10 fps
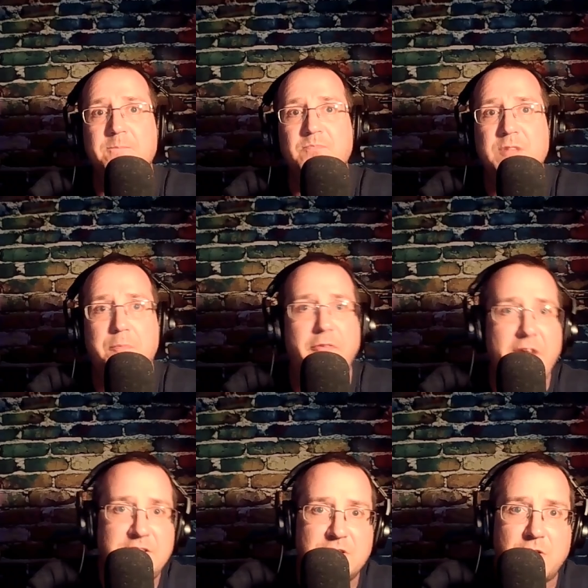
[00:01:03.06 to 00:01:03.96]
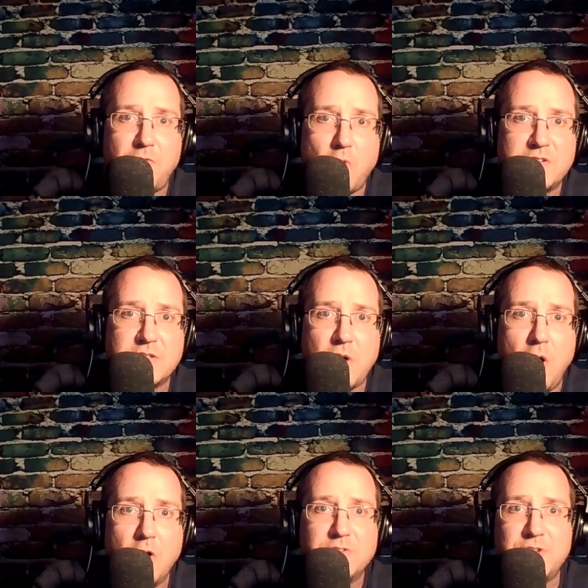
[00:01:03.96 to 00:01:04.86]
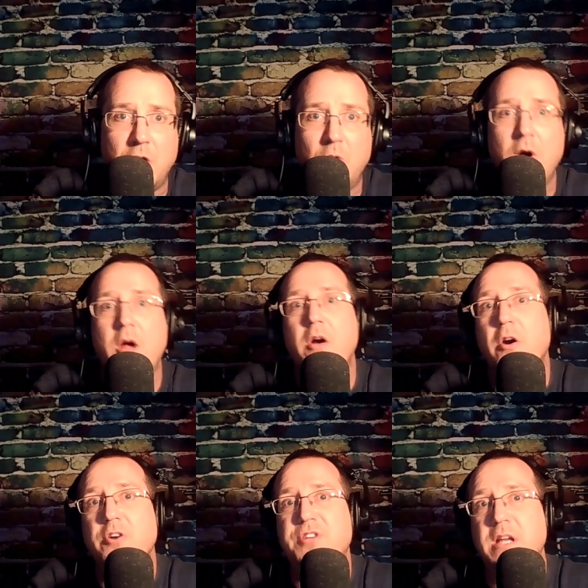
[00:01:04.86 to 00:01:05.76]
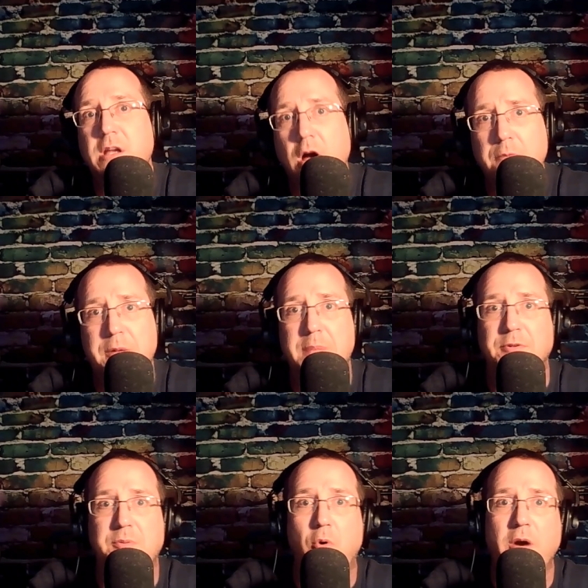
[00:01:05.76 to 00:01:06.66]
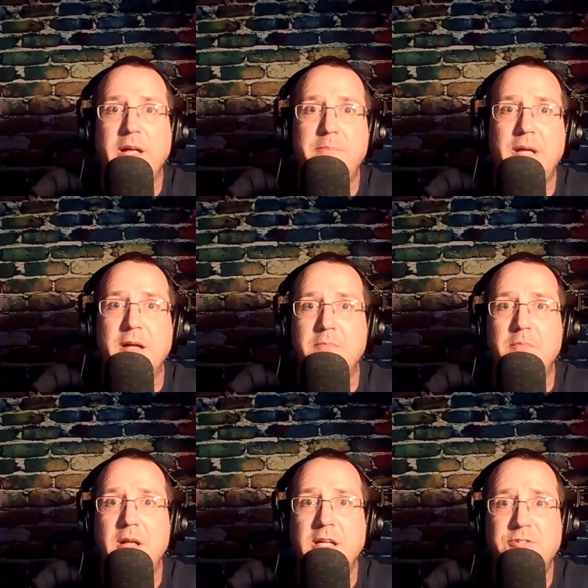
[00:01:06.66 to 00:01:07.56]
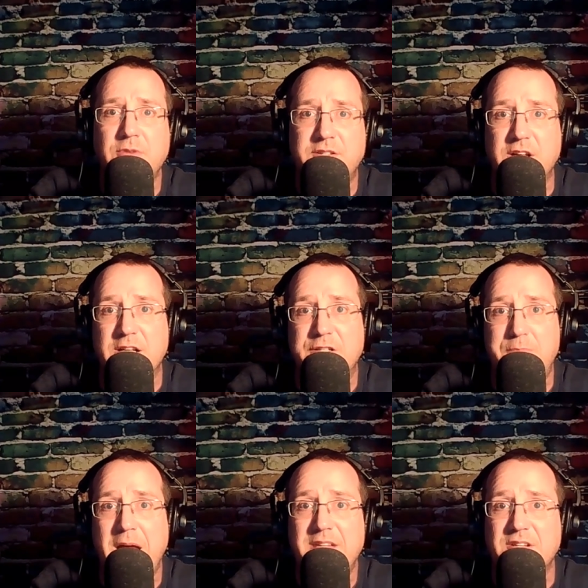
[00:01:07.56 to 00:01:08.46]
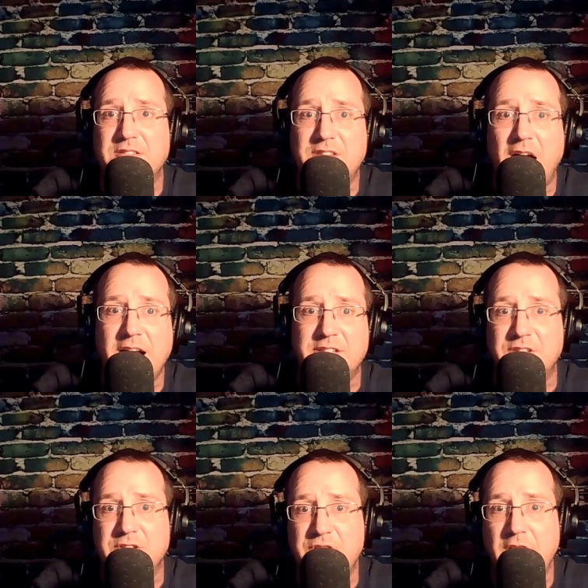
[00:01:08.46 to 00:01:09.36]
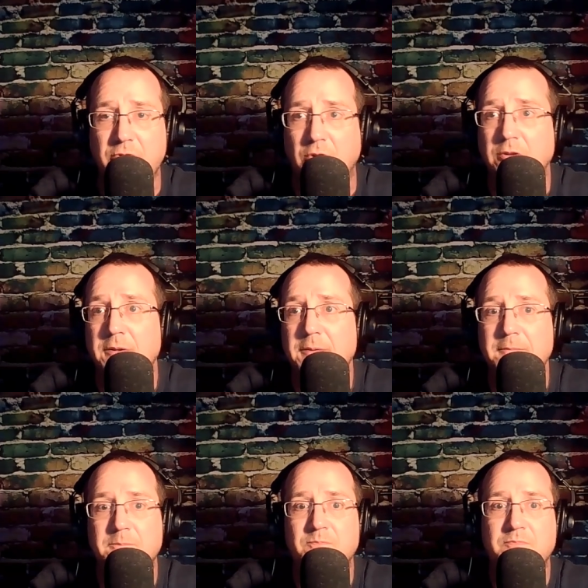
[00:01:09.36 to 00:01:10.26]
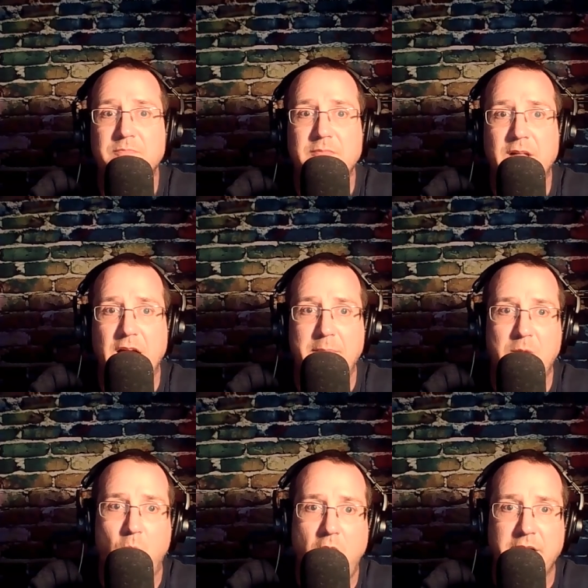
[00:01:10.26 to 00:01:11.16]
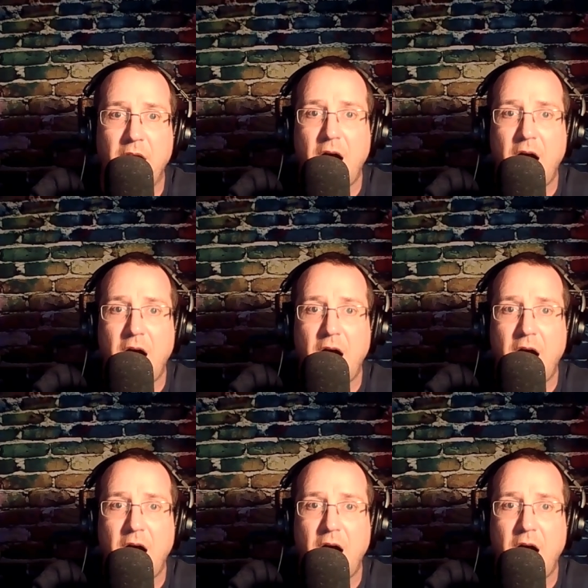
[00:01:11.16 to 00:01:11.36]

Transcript: The professor, of course, is also urging young people to more be in, interested in space and science in general. And I mean, why not?